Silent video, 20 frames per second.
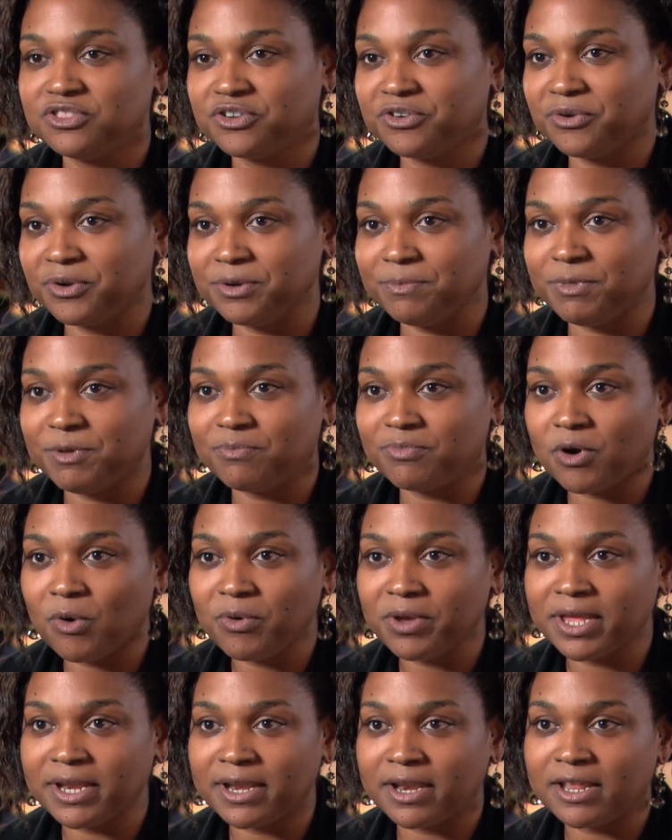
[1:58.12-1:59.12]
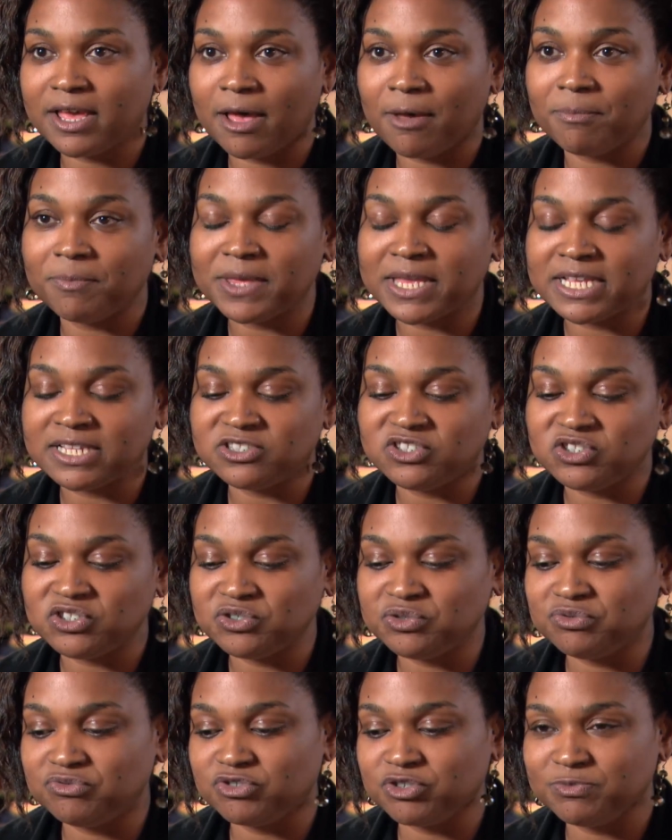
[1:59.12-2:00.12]
They're going to be broken up
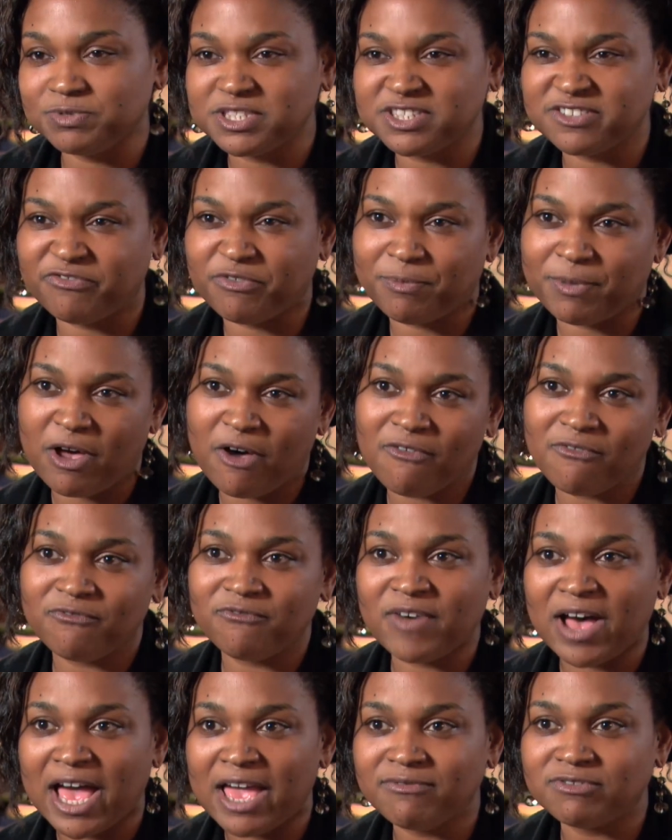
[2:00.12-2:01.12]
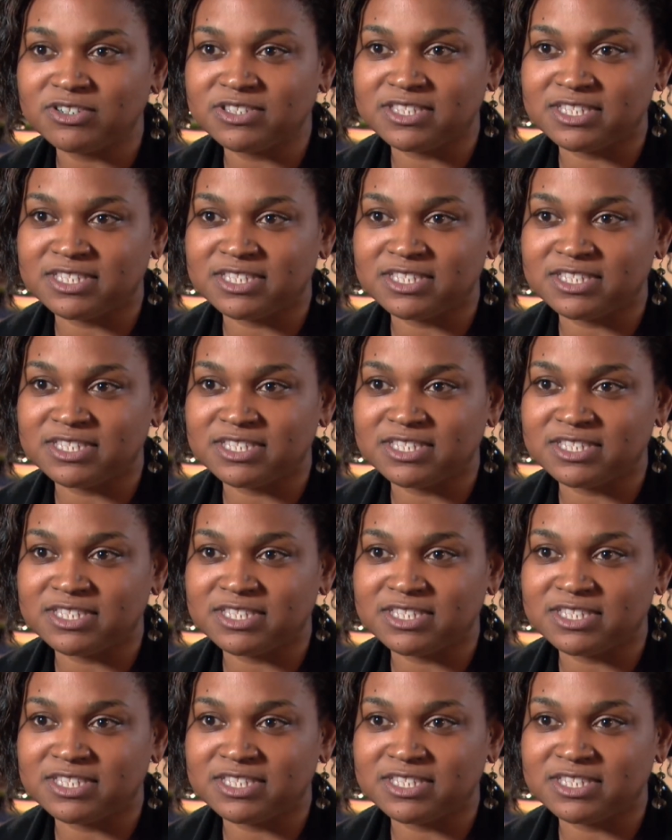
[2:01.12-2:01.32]
into groups of about five or